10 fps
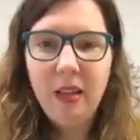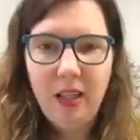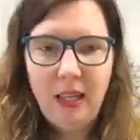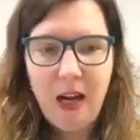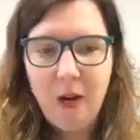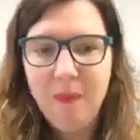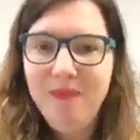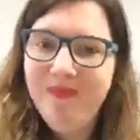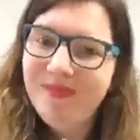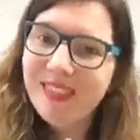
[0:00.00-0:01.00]
and now
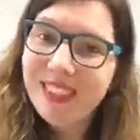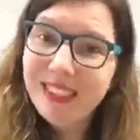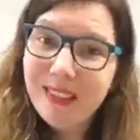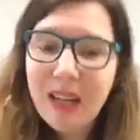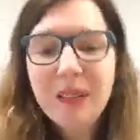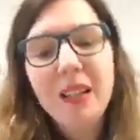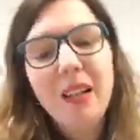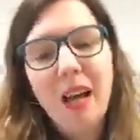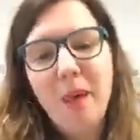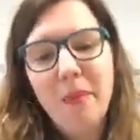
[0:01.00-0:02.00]
it's a little donut,
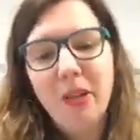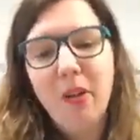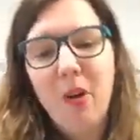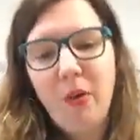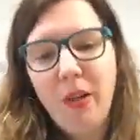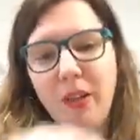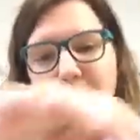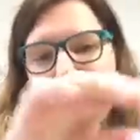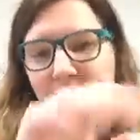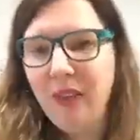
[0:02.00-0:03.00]
but it's holding
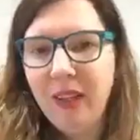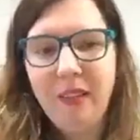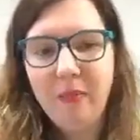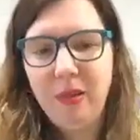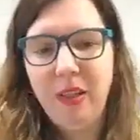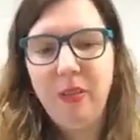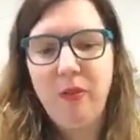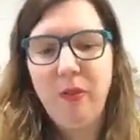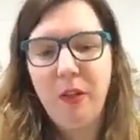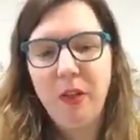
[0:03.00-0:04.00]
those threads in
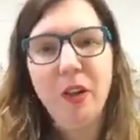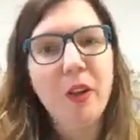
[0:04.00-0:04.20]
place for you.